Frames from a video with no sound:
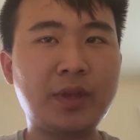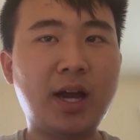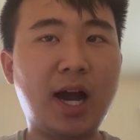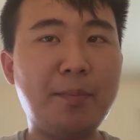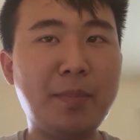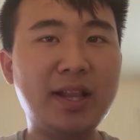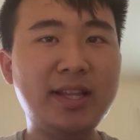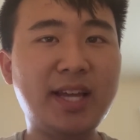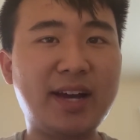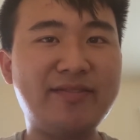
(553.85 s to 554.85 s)
A melon
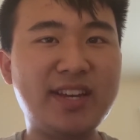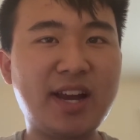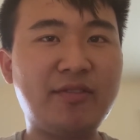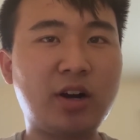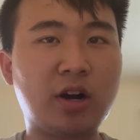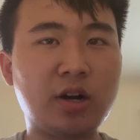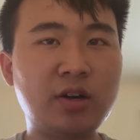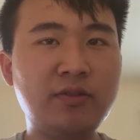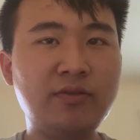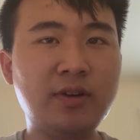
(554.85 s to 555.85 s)
that I've never heard
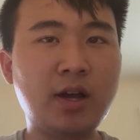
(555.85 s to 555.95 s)
of?